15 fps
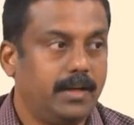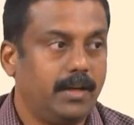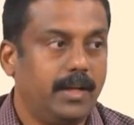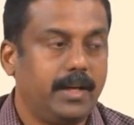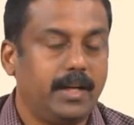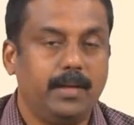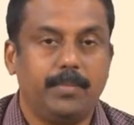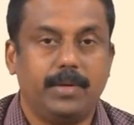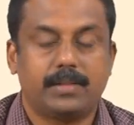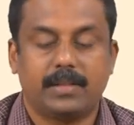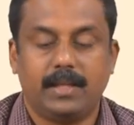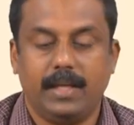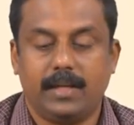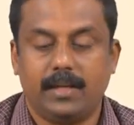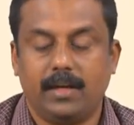alloying elements
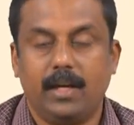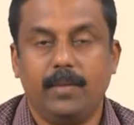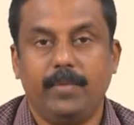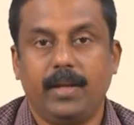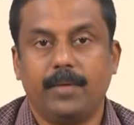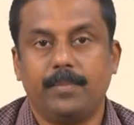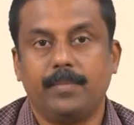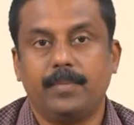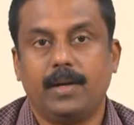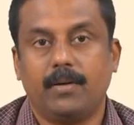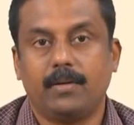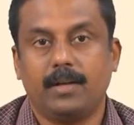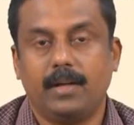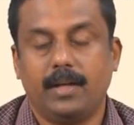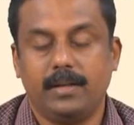like aluminum
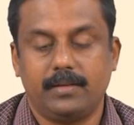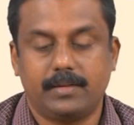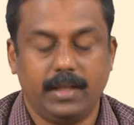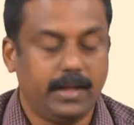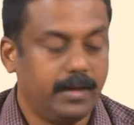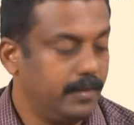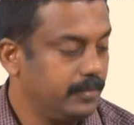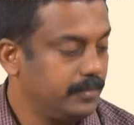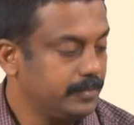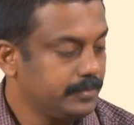and silicon.